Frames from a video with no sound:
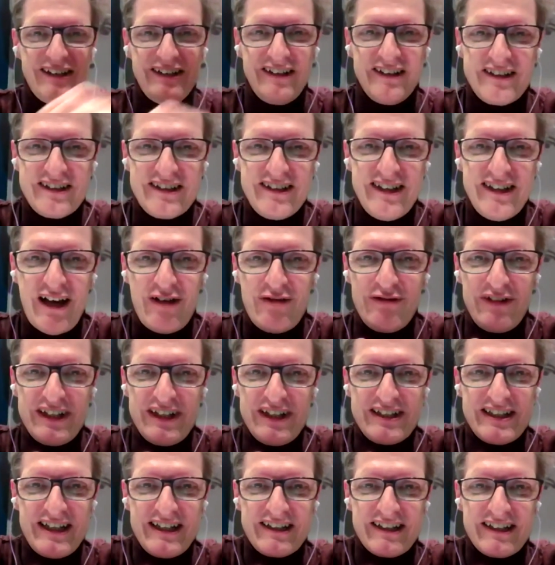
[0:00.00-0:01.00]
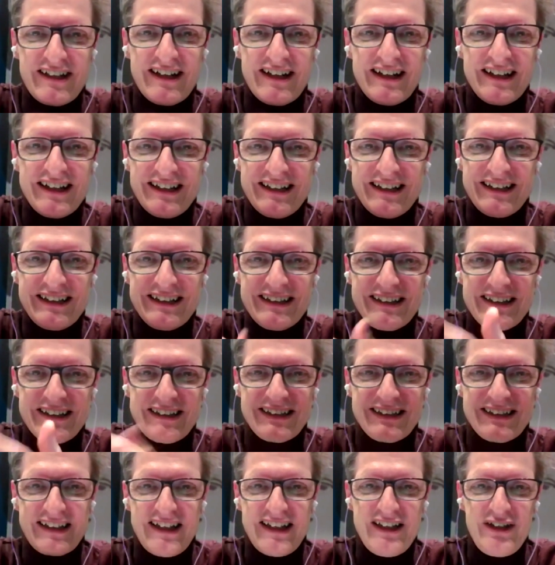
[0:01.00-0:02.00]
the snuff, etc.
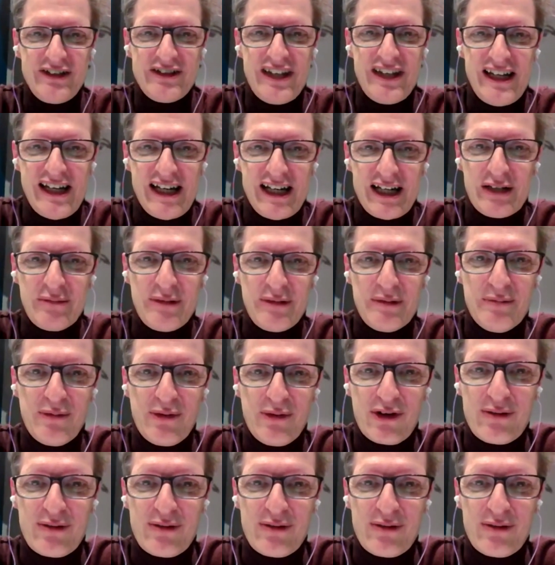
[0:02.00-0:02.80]
Uh, can you say a little bit